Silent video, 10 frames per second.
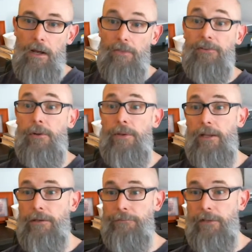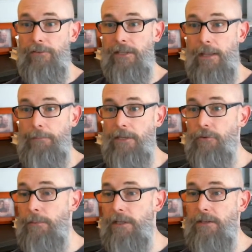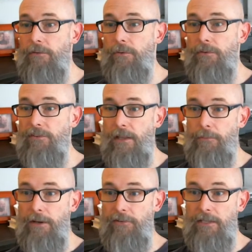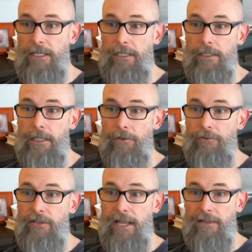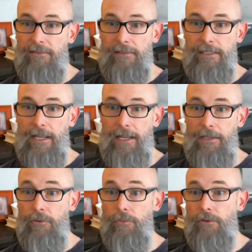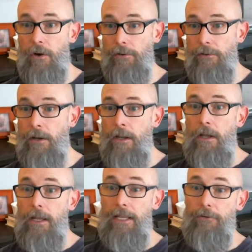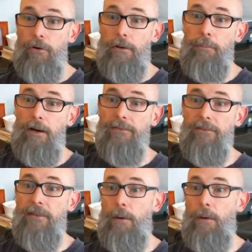The slowdown in inflation can be attributed to deceleration in energy, gasoline, and used car and truck prices.